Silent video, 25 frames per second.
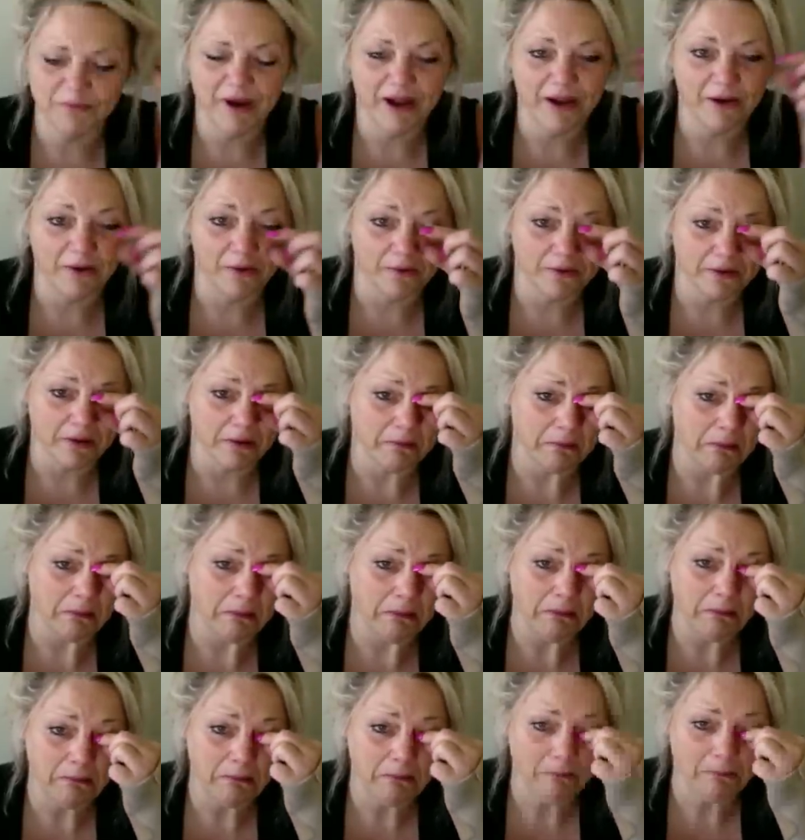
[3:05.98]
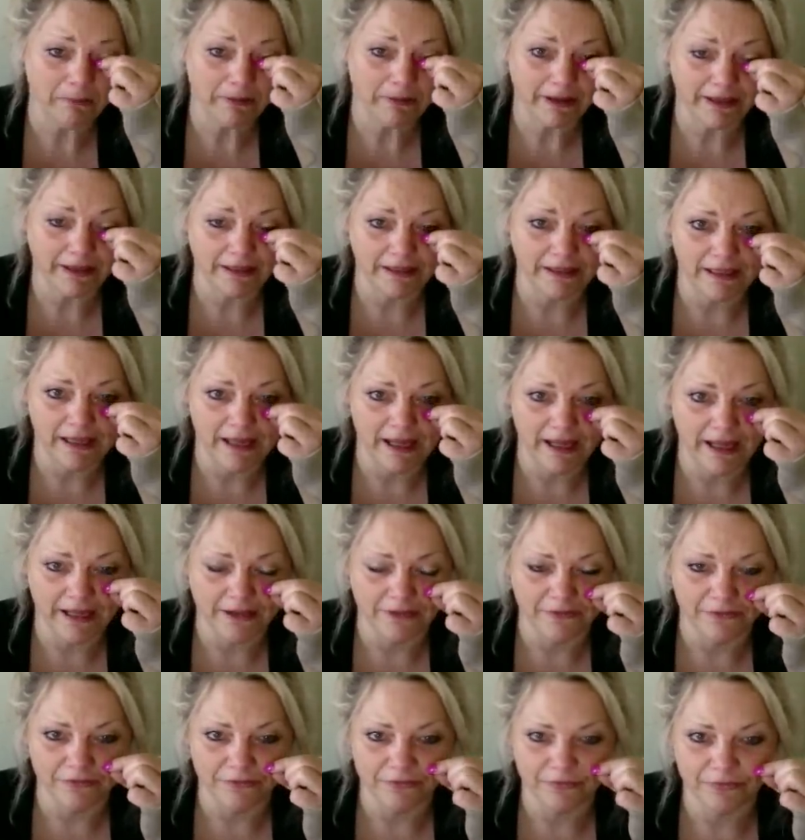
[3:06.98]
might all go, oh, get a
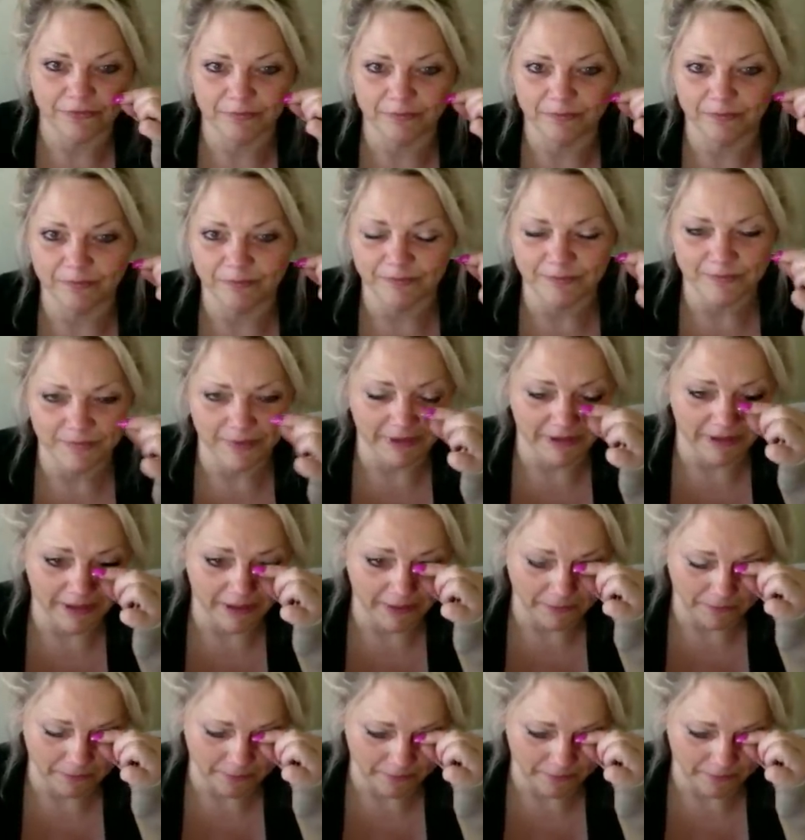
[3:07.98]
life, get